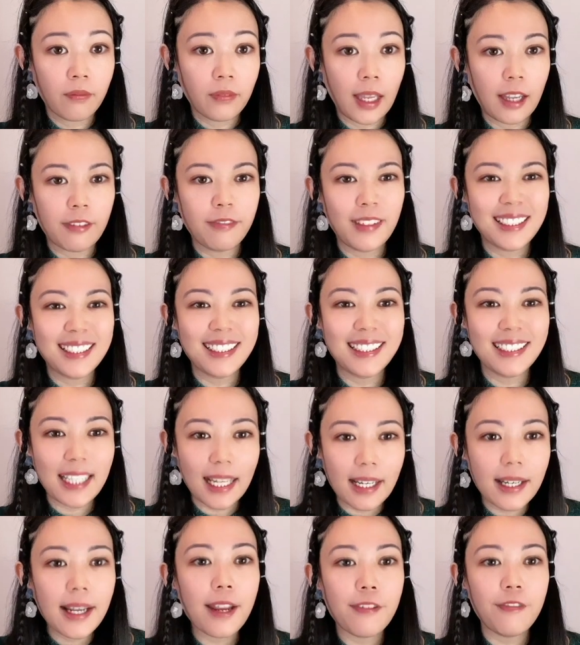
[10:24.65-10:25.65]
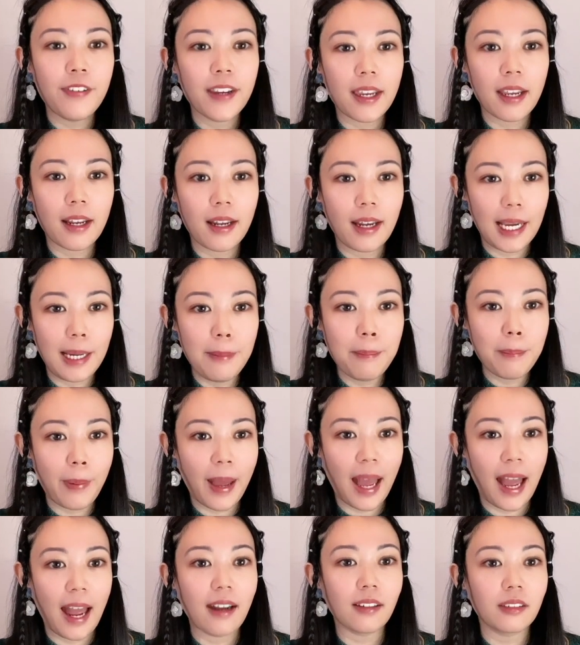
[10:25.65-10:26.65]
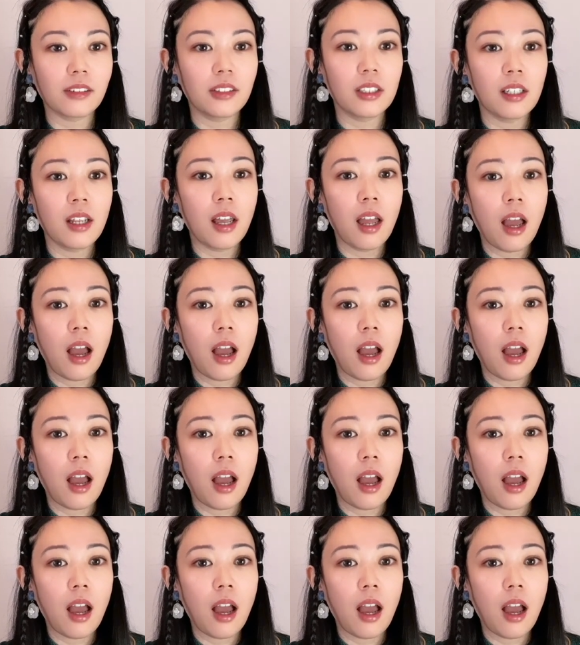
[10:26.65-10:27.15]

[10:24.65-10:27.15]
have a significant impact